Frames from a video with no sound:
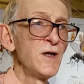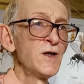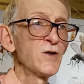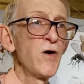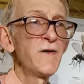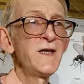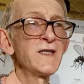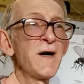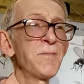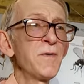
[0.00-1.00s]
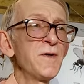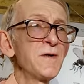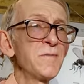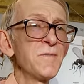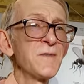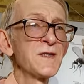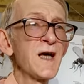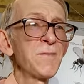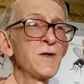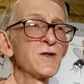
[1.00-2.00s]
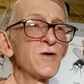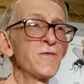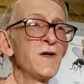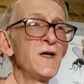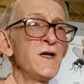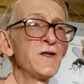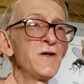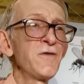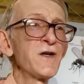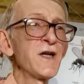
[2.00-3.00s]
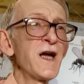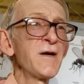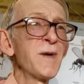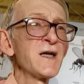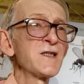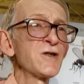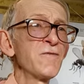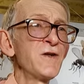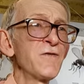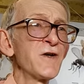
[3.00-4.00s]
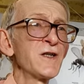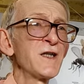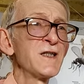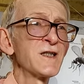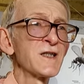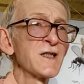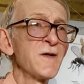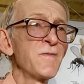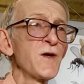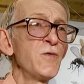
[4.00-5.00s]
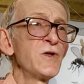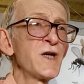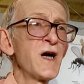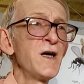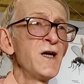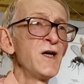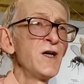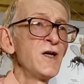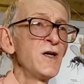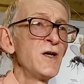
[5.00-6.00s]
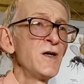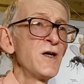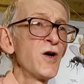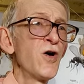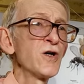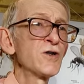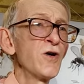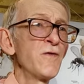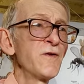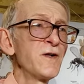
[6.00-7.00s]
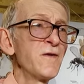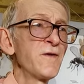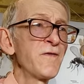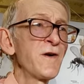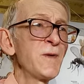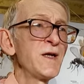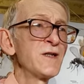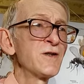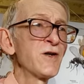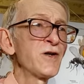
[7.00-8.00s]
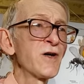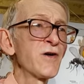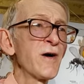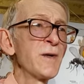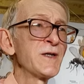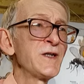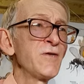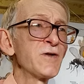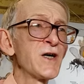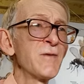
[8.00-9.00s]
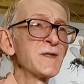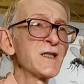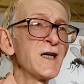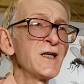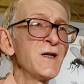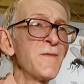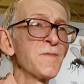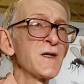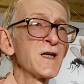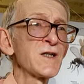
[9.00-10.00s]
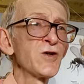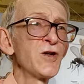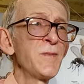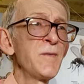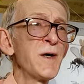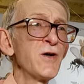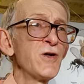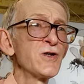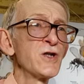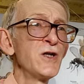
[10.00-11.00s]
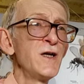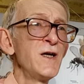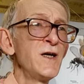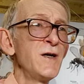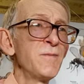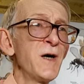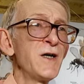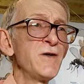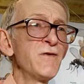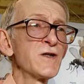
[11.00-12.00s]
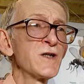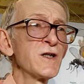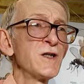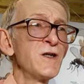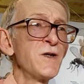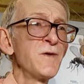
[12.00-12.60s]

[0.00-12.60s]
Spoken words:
So these are samples of different egg masses of different insects, which are hosts of the family Trichogrammatidae, which I am studying taxonomy, biology, biodiversity,